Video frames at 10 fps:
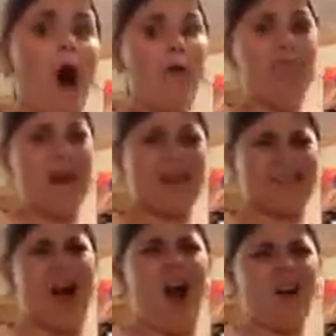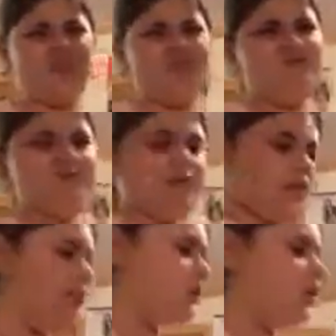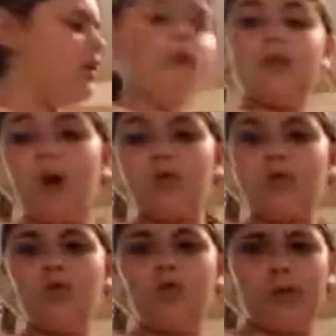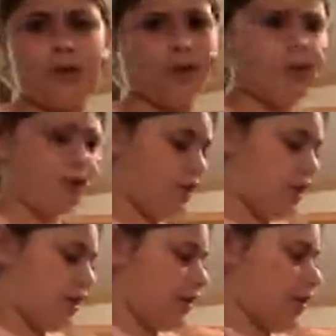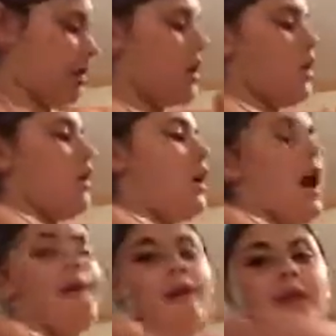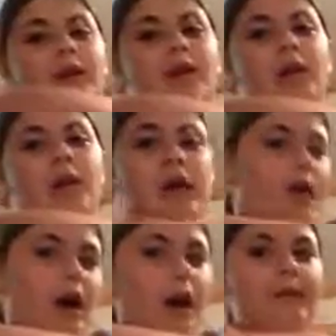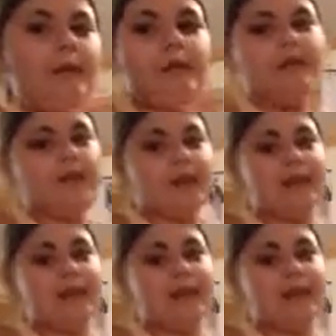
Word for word: Oh no! That was the weirdest face I've ever. No, if this isn't.